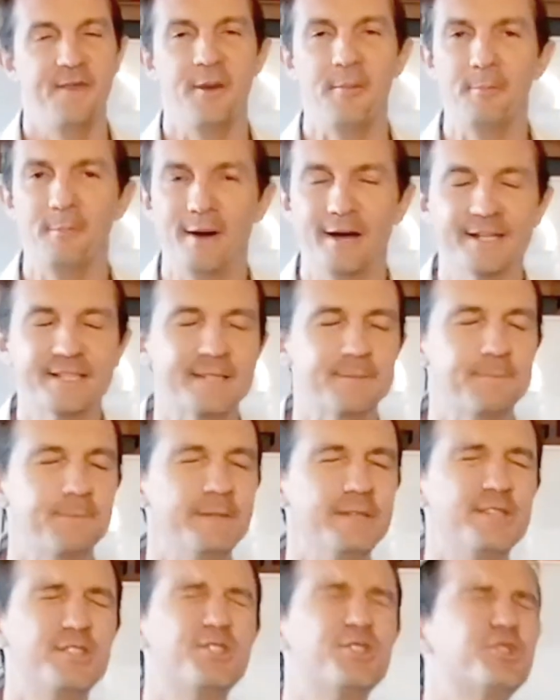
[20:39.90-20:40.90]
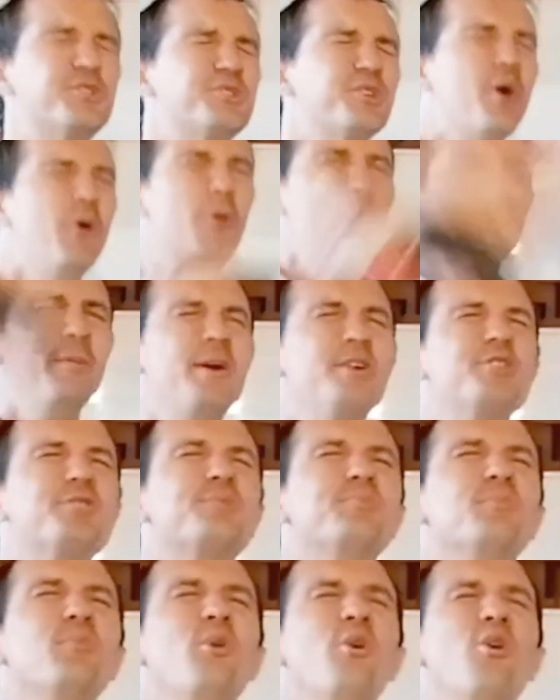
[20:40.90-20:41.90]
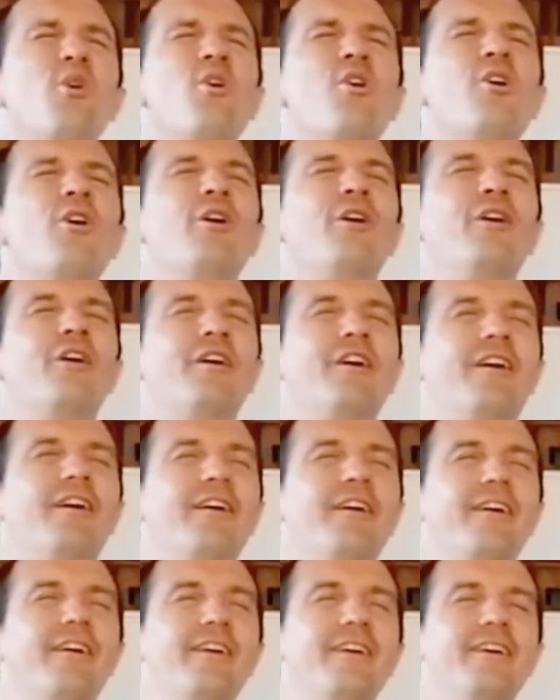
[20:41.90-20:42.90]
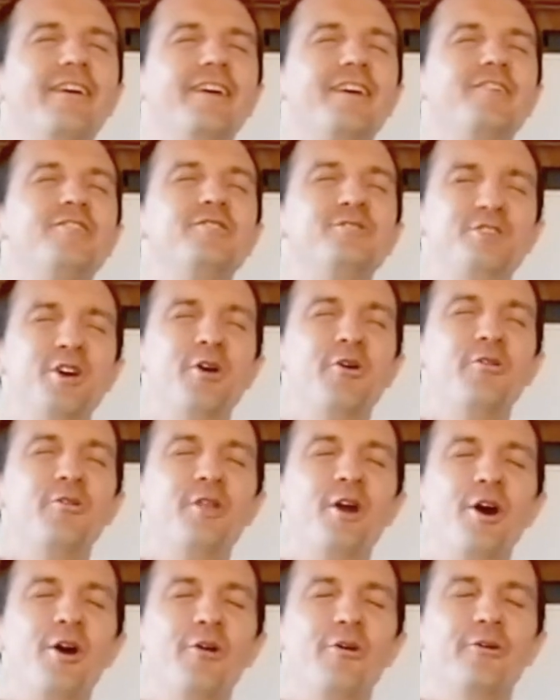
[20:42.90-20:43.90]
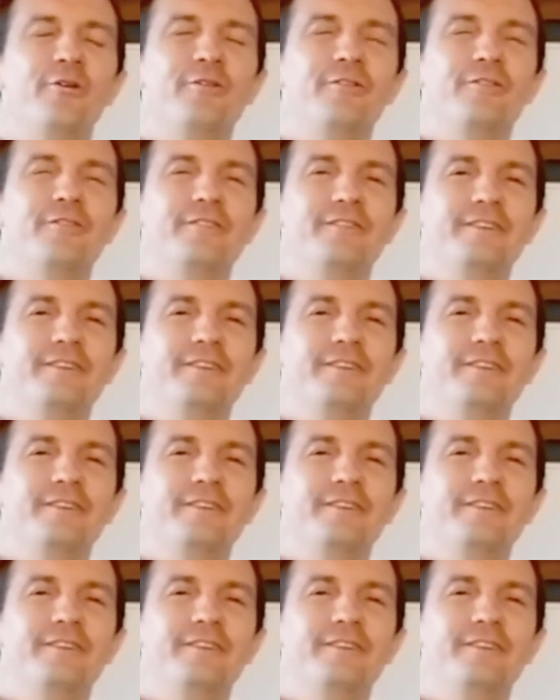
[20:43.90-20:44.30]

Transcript: there must be so much more you don't know